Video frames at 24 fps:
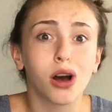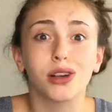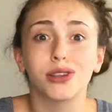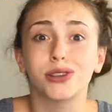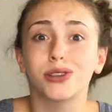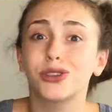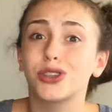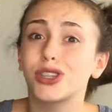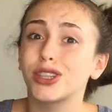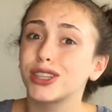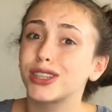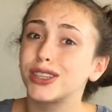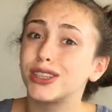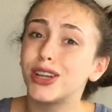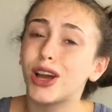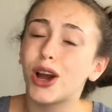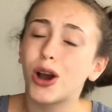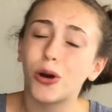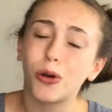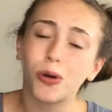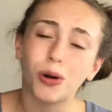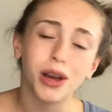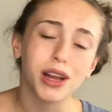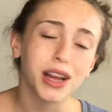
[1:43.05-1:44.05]
So just
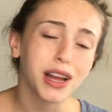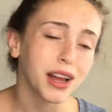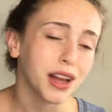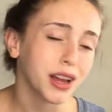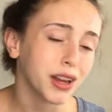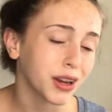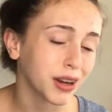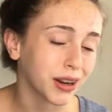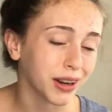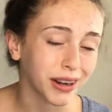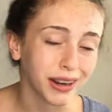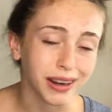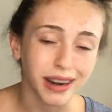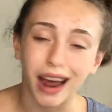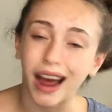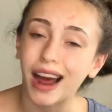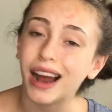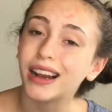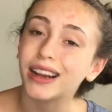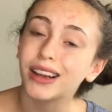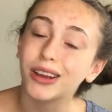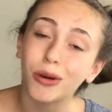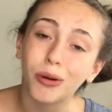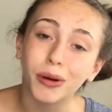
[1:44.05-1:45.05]
know you're
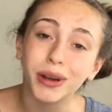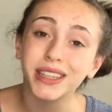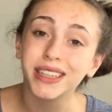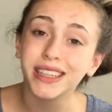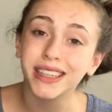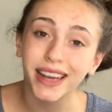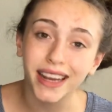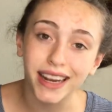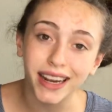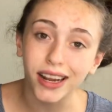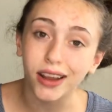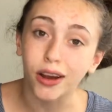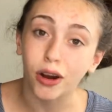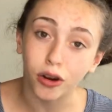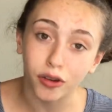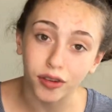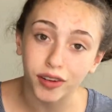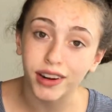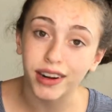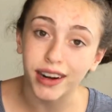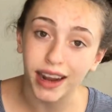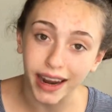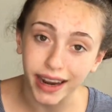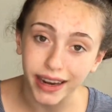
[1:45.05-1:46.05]
not going to get it
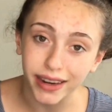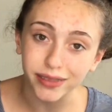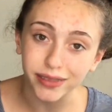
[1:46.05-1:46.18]
overnight.